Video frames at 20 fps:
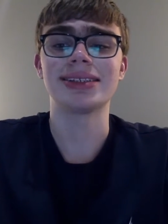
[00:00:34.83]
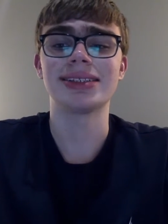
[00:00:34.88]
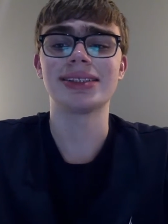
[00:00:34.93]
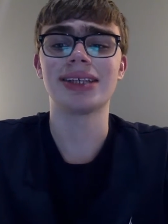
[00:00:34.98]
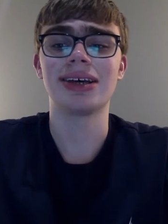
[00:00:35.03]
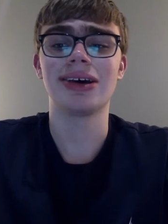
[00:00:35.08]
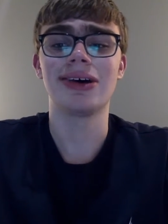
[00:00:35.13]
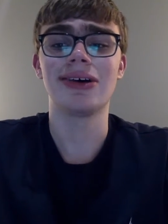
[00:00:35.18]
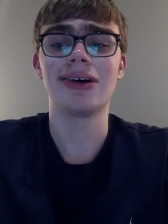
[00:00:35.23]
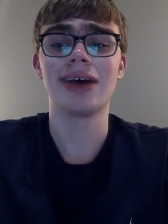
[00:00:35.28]

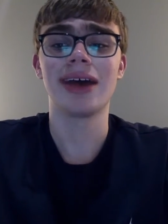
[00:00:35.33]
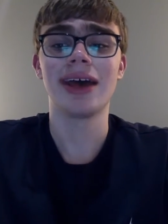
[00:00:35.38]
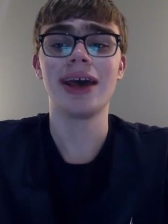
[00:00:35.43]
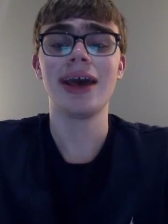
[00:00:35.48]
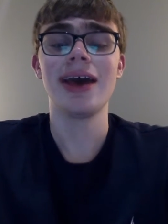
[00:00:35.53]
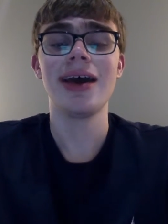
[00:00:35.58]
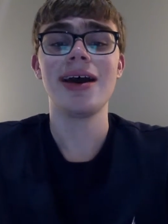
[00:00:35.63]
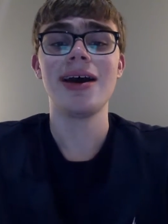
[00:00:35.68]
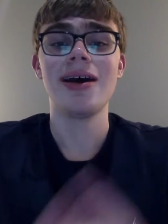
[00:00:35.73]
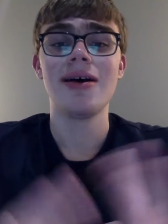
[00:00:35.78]
So
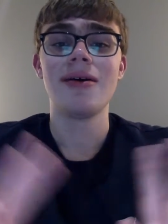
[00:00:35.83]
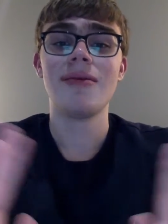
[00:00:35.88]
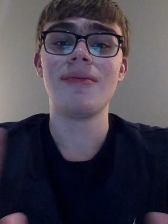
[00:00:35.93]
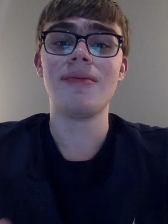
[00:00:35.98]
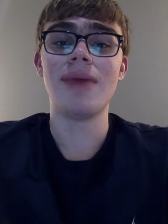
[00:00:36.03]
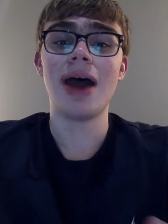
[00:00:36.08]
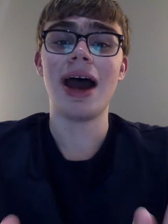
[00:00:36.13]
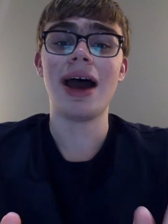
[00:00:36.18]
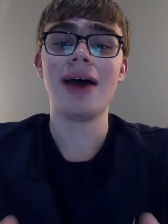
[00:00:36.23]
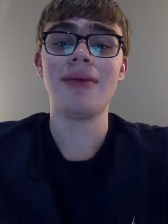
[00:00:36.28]

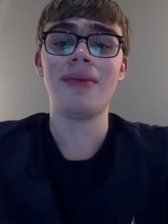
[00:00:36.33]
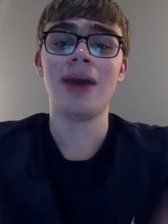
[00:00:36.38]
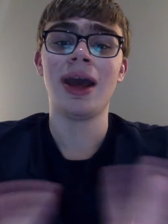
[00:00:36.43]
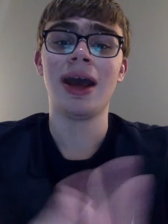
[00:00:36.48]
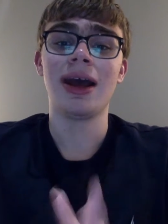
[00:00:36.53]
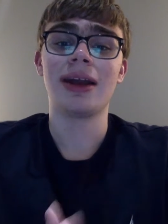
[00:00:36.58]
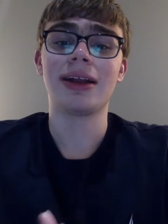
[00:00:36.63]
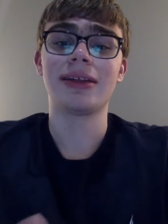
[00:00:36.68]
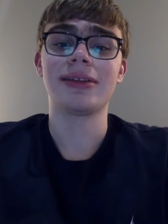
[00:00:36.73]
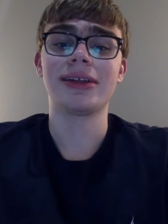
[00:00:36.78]

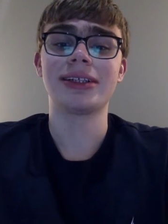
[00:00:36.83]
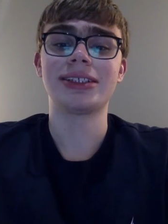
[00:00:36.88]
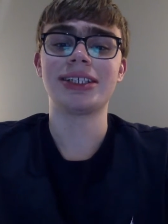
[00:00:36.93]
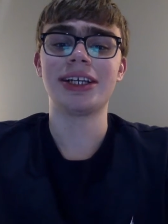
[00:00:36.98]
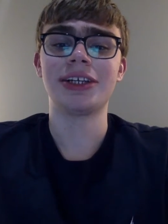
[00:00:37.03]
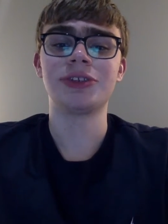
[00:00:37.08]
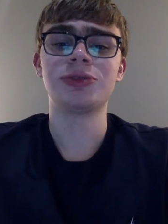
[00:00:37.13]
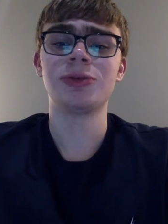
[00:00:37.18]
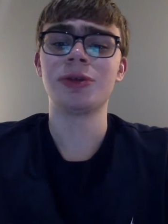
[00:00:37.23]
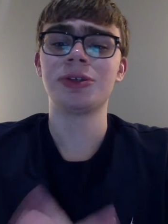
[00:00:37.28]
Batman and the
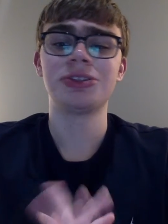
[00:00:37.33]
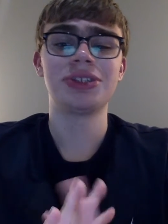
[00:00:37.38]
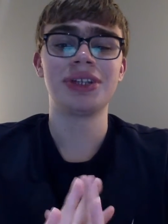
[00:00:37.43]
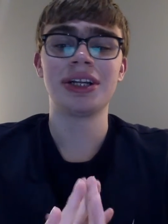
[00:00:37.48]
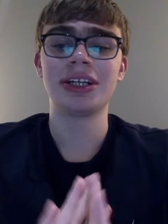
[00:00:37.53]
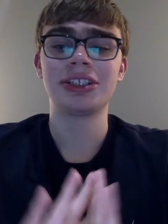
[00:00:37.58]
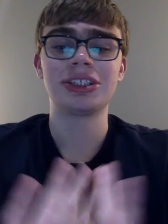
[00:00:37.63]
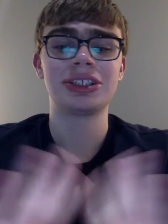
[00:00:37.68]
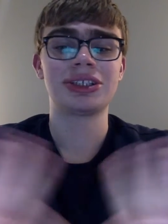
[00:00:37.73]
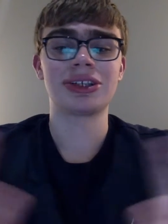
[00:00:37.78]
Teenage Mutant
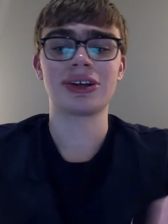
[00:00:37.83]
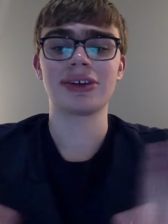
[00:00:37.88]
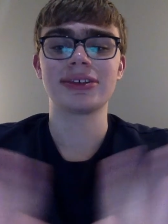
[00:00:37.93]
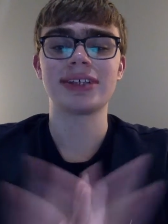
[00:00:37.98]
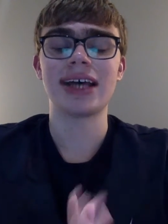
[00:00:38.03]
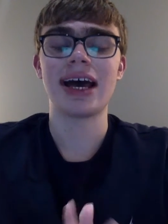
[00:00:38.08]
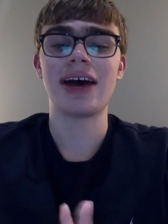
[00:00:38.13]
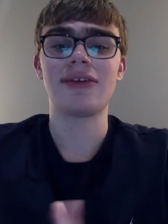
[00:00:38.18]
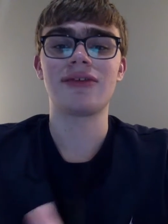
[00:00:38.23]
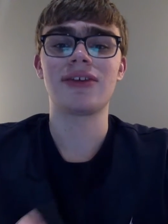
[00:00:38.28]
Ninja
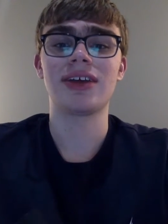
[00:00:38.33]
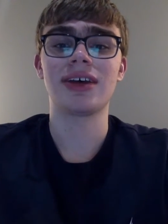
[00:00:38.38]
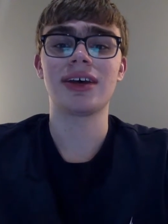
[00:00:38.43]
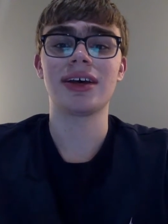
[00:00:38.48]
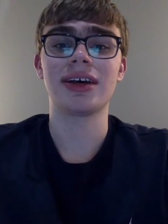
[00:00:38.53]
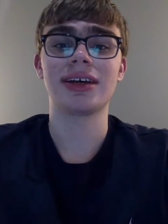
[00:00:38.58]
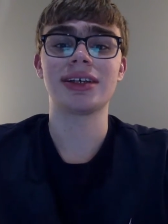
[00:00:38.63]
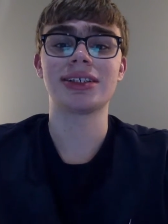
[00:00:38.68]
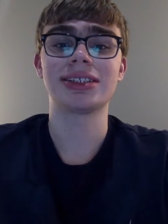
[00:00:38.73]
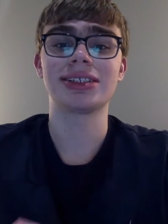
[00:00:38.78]
Turtles have
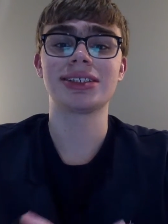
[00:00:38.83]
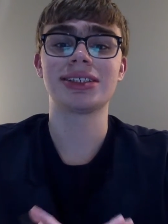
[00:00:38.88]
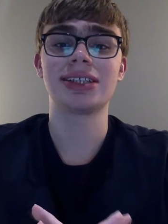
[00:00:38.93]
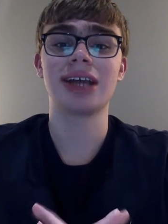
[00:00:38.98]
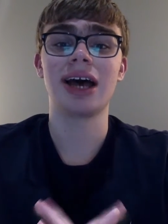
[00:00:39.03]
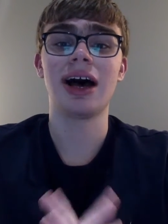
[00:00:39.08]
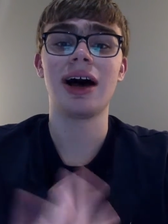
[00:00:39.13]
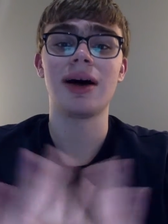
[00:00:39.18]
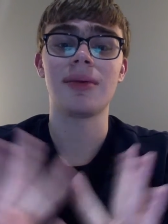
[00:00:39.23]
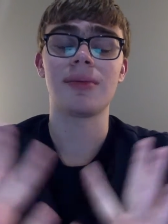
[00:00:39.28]
to
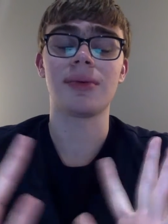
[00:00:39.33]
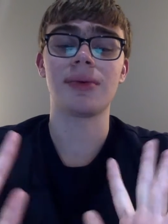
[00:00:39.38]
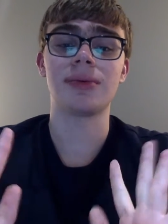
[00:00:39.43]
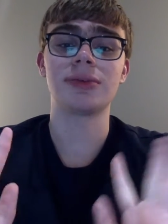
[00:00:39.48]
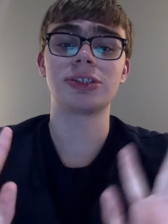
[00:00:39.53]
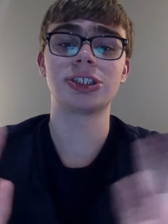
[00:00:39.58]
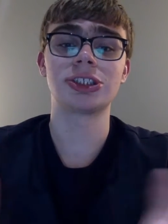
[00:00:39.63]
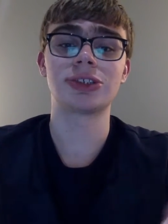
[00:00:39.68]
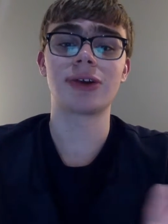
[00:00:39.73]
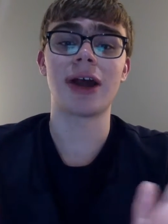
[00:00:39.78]
stop
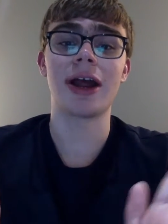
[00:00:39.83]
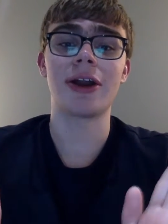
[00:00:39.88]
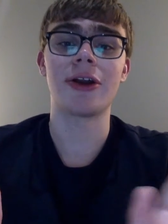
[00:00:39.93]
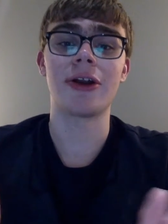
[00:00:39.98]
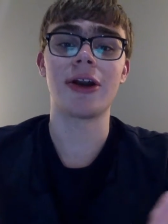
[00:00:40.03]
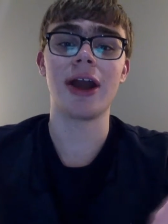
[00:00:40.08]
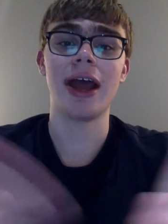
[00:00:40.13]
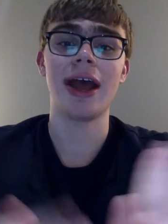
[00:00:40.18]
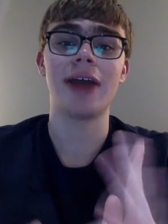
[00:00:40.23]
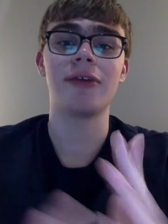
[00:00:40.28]

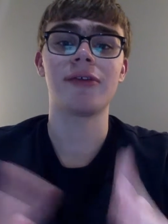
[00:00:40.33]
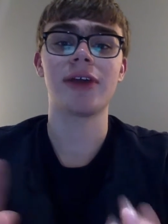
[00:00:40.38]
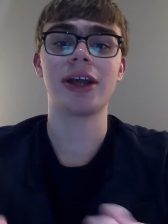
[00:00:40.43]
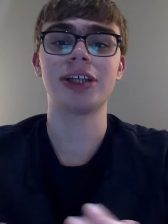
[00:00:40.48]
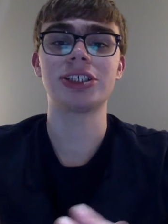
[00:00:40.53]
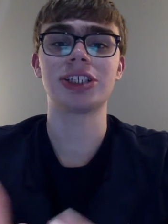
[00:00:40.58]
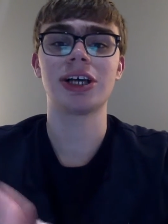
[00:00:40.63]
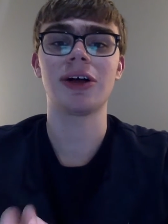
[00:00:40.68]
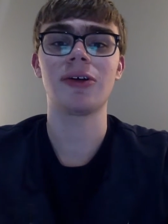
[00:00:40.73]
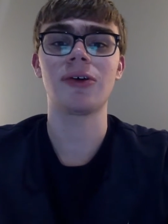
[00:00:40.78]
Shredder and
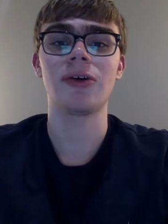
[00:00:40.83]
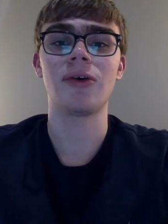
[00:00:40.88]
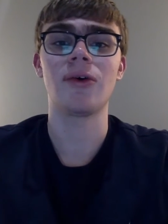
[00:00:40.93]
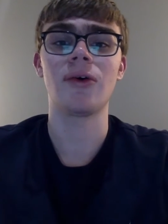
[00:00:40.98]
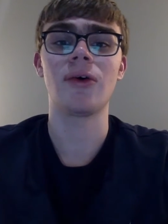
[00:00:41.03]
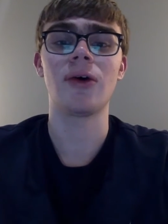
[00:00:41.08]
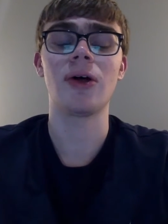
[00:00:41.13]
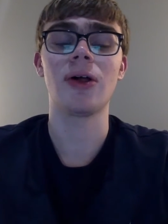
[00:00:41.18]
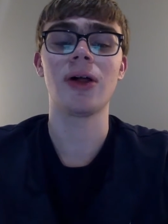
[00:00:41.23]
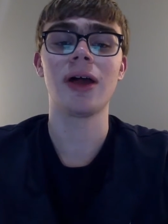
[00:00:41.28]
Ra's al
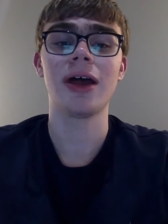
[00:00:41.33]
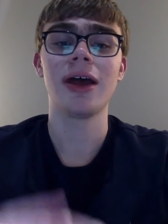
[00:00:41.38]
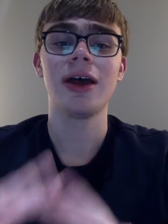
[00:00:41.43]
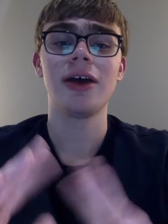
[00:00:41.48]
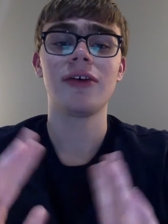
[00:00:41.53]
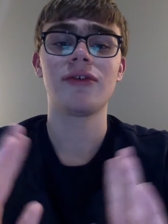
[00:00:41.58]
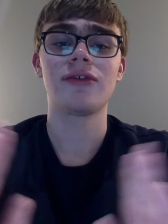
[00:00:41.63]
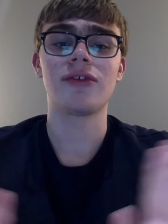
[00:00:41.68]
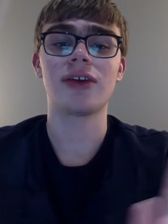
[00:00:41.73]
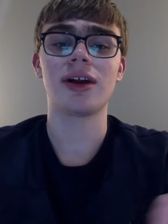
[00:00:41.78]
Ghul
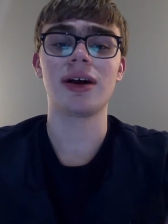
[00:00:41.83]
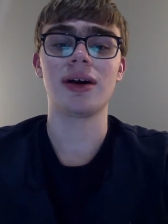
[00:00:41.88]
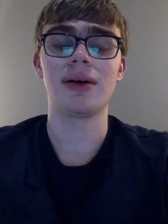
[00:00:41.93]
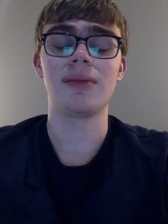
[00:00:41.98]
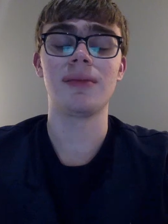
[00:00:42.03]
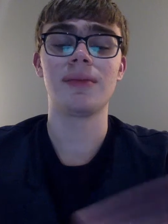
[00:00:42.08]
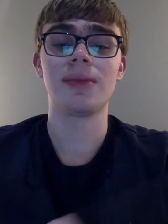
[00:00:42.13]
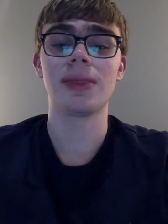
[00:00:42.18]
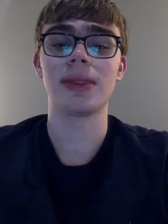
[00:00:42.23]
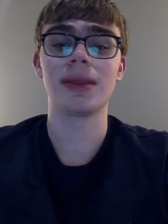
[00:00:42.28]

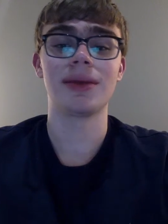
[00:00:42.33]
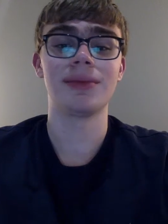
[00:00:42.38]
from